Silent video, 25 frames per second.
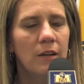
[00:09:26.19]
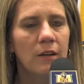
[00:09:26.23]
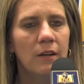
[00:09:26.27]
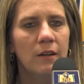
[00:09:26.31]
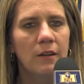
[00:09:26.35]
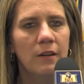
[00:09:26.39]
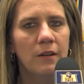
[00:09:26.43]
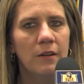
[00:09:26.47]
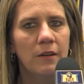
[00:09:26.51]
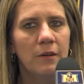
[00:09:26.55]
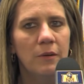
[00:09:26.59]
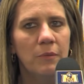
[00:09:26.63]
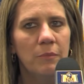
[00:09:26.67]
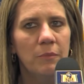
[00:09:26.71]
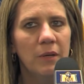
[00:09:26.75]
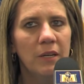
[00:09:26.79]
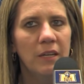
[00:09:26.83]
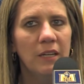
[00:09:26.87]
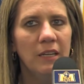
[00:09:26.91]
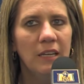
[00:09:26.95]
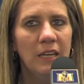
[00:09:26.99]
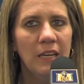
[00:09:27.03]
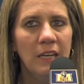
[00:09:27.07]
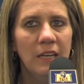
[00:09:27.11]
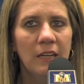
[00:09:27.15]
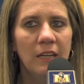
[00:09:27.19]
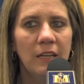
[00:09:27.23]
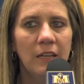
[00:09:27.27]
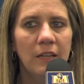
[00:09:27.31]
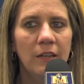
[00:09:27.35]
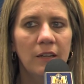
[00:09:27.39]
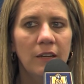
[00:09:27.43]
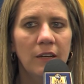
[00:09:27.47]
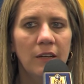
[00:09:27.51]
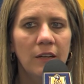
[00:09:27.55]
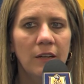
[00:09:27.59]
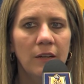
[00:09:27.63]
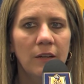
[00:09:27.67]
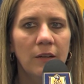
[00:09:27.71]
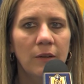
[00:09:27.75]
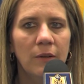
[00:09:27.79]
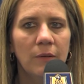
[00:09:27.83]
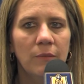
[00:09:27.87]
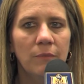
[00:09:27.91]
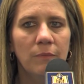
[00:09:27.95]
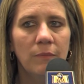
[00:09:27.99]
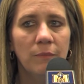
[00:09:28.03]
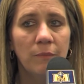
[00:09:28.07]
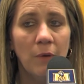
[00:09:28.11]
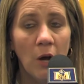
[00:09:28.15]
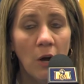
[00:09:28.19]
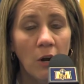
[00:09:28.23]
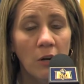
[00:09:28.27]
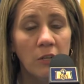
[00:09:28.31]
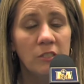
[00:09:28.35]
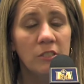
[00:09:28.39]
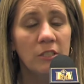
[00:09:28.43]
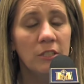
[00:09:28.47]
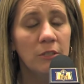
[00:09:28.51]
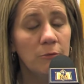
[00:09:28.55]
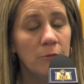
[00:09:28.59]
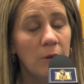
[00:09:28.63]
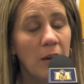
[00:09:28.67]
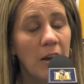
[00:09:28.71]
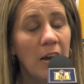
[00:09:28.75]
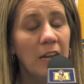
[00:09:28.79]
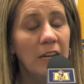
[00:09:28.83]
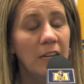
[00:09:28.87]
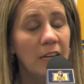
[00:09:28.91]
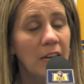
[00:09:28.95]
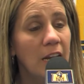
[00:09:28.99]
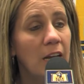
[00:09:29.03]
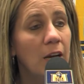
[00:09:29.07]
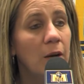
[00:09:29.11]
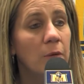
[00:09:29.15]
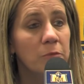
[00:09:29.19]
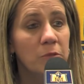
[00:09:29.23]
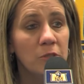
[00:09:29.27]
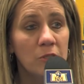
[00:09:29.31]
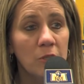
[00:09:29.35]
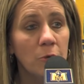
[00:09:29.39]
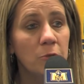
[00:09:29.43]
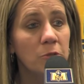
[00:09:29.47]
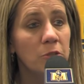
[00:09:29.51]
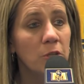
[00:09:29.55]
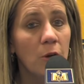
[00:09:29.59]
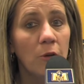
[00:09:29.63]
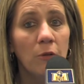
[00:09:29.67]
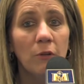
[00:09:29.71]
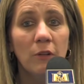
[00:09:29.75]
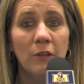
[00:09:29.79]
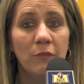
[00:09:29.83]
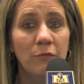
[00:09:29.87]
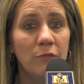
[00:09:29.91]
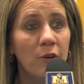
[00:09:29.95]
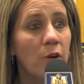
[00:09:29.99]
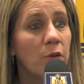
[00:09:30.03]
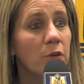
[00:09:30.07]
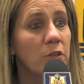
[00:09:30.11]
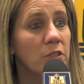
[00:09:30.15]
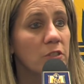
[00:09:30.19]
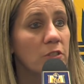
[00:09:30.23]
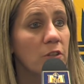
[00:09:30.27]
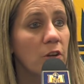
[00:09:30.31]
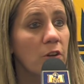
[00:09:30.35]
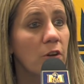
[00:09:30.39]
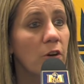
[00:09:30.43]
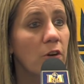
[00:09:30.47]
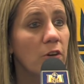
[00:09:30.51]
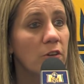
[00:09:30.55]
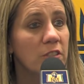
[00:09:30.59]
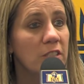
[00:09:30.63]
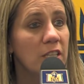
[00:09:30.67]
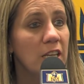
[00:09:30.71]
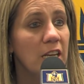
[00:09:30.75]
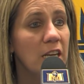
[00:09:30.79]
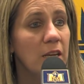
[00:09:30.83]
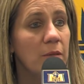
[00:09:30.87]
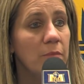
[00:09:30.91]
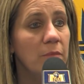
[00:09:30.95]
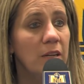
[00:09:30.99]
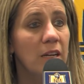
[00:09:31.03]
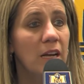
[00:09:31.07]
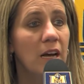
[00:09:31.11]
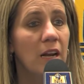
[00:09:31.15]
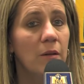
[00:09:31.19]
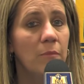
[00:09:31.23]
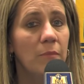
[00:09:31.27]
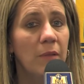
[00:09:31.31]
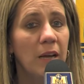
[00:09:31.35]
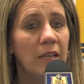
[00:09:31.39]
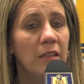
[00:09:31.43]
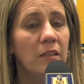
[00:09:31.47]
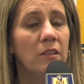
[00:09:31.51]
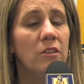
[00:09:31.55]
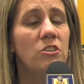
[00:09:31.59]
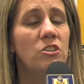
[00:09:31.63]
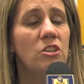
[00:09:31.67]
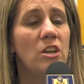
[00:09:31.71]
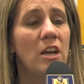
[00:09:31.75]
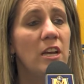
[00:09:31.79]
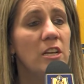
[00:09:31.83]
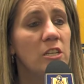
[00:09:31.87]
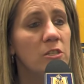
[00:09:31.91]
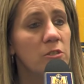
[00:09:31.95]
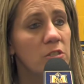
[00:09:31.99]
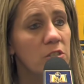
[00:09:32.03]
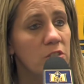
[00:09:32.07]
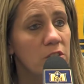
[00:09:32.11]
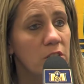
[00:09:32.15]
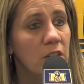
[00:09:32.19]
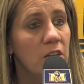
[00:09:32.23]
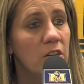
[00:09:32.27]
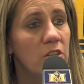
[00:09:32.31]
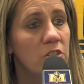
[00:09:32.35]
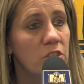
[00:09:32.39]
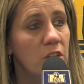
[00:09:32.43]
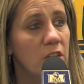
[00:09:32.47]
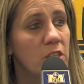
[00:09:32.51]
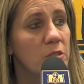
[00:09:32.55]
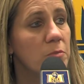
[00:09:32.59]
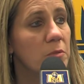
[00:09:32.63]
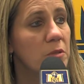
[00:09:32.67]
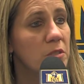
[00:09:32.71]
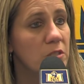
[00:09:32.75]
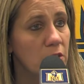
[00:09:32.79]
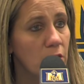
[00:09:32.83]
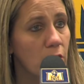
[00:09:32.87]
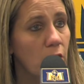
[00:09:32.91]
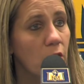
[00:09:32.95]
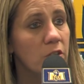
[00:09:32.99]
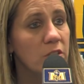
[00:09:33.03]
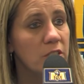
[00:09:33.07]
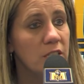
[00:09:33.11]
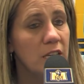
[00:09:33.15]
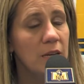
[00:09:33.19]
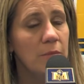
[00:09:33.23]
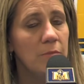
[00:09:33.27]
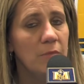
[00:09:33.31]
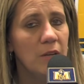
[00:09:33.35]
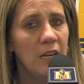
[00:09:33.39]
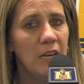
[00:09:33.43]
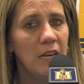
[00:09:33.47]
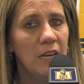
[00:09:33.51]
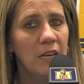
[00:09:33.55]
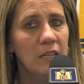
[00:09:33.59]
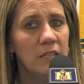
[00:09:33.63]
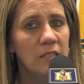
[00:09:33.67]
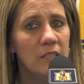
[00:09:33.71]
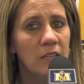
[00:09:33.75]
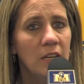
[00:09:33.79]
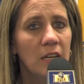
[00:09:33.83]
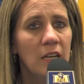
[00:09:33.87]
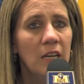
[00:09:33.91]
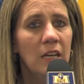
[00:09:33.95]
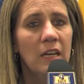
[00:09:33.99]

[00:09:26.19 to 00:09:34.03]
But again, honestly, right now I'm so totally focused on our team and how to make the changes and adjustments that our team needs